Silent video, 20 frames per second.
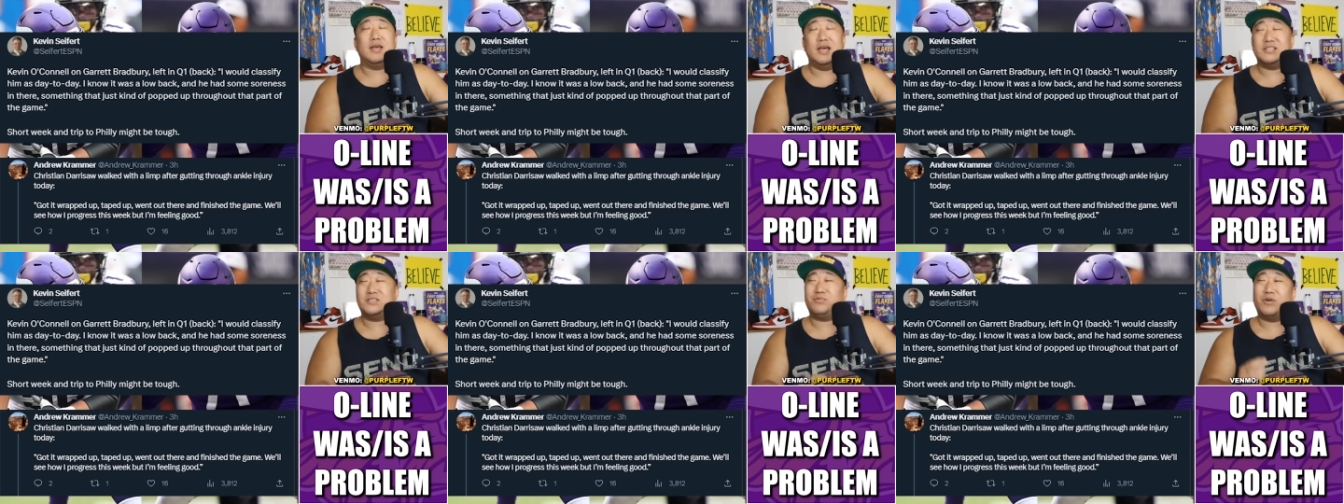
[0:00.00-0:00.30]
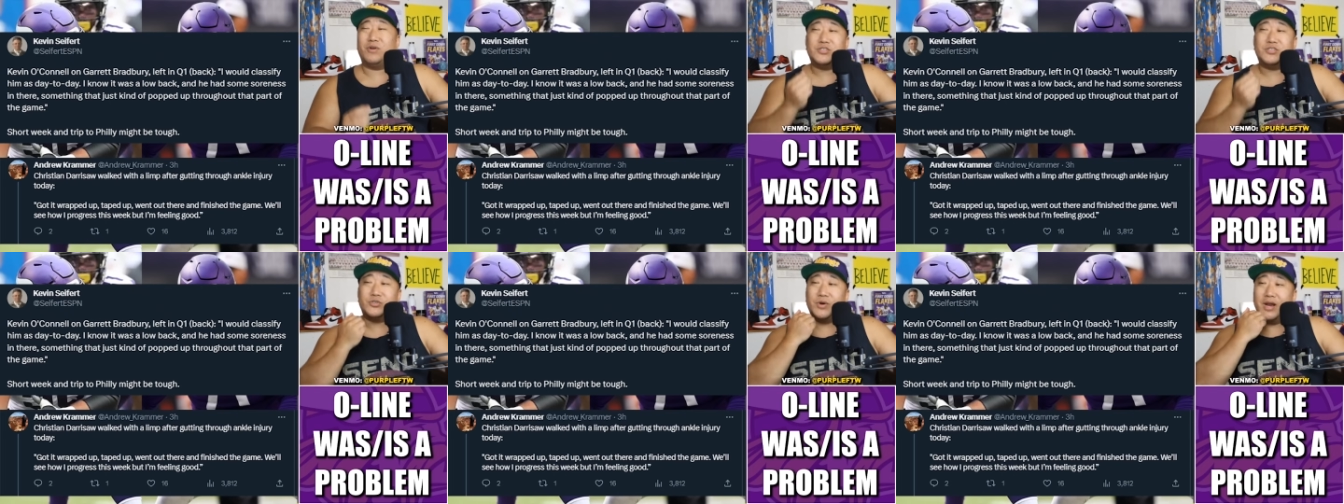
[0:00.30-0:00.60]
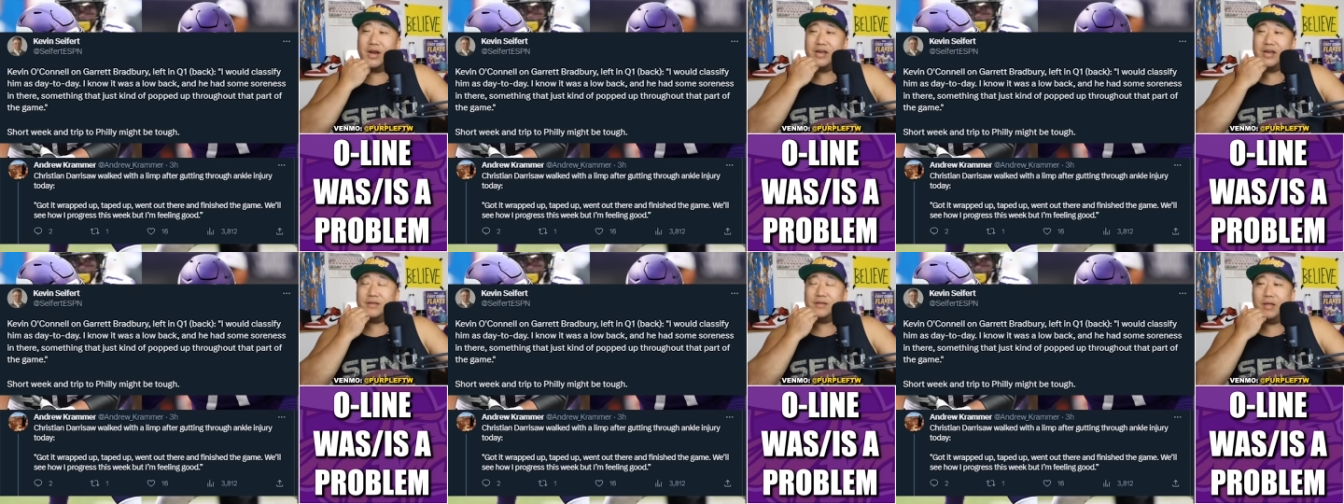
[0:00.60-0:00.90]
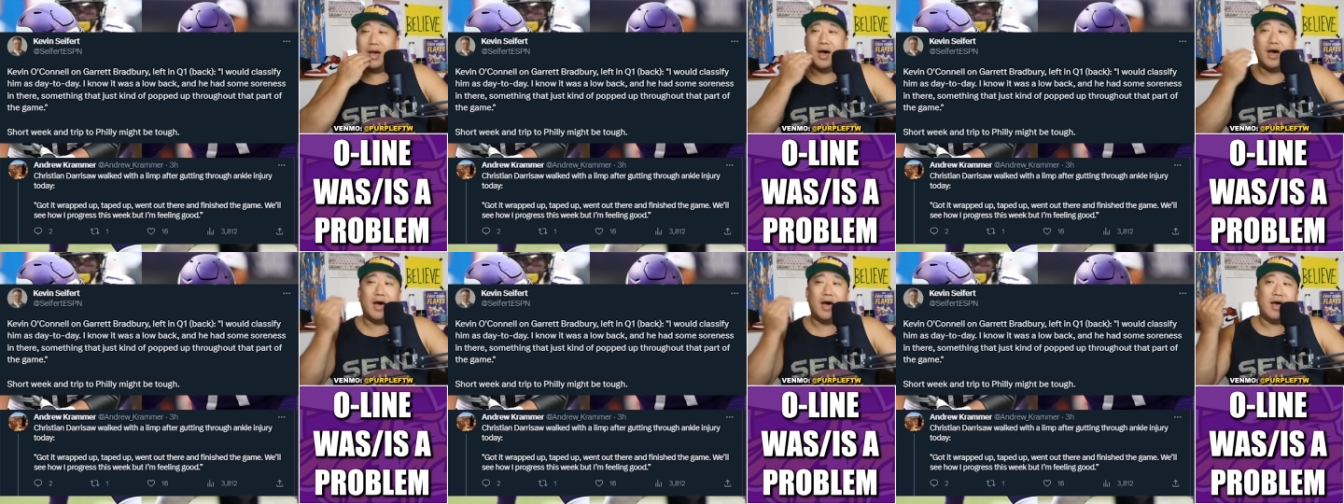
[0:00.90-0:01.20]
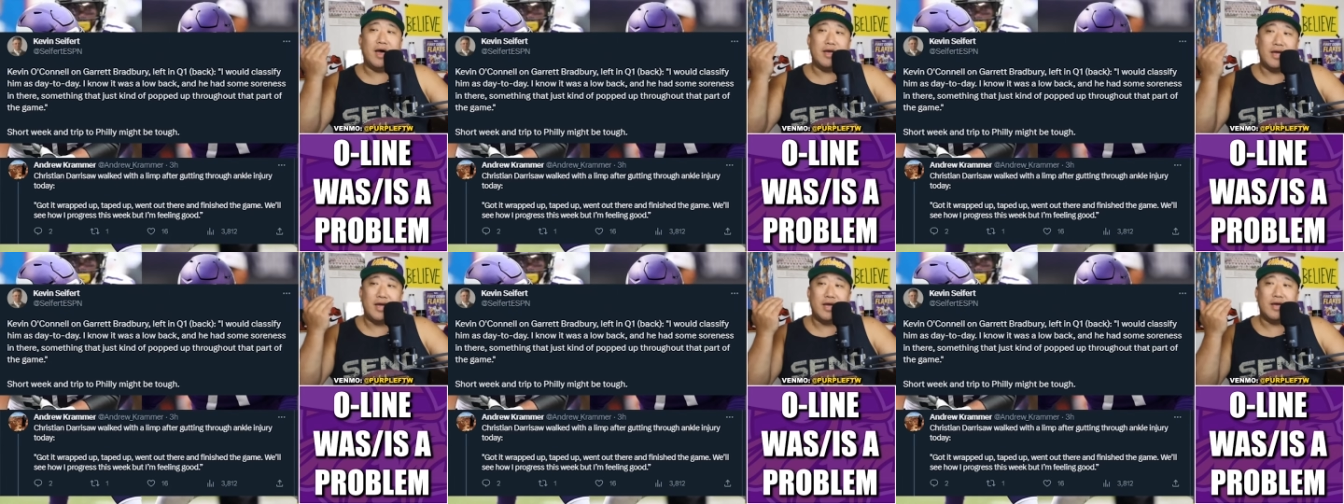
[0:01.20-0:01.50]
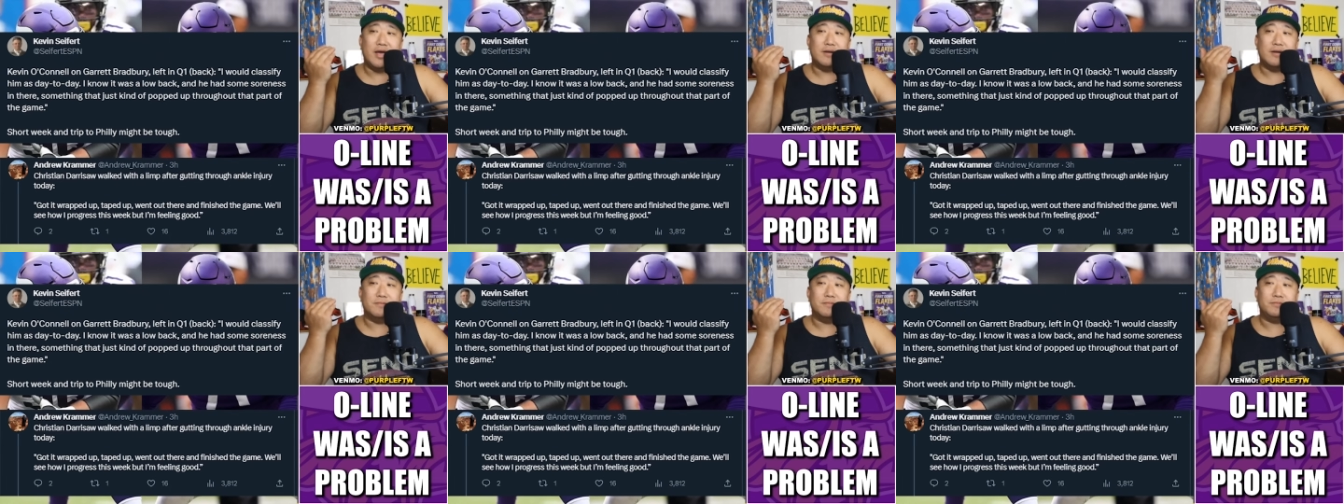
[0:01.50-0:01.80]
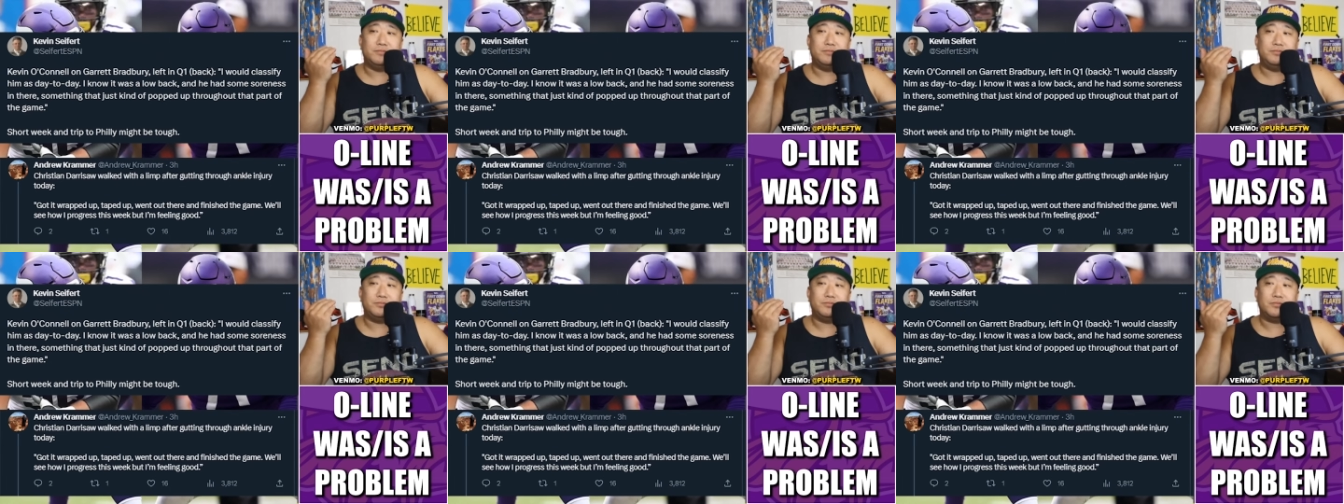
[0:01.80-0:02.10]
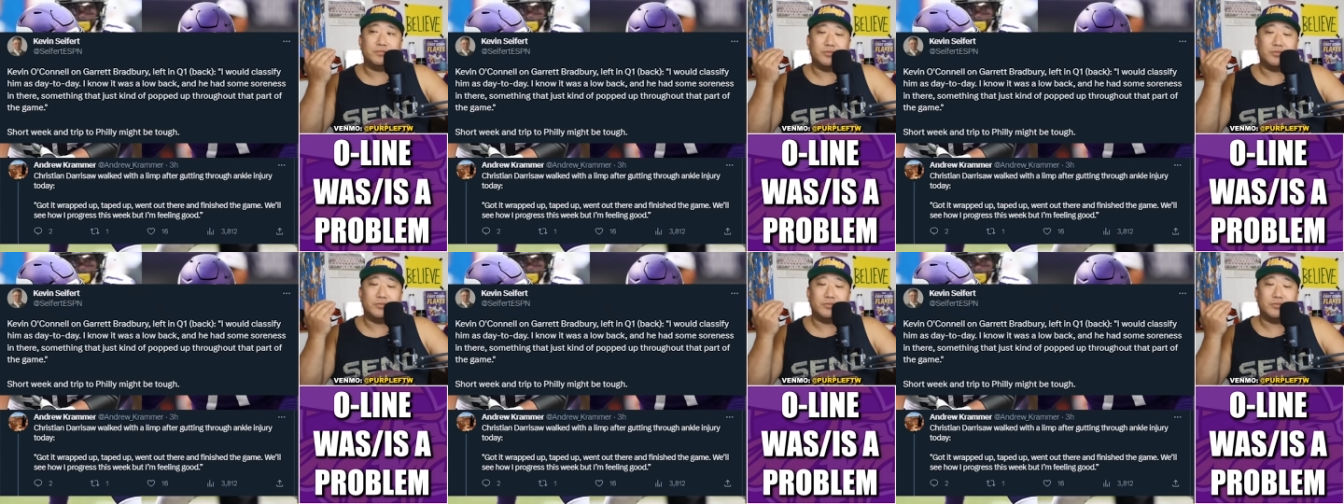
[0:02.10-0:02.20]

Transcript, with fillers: that's frustrating. Uh, and, and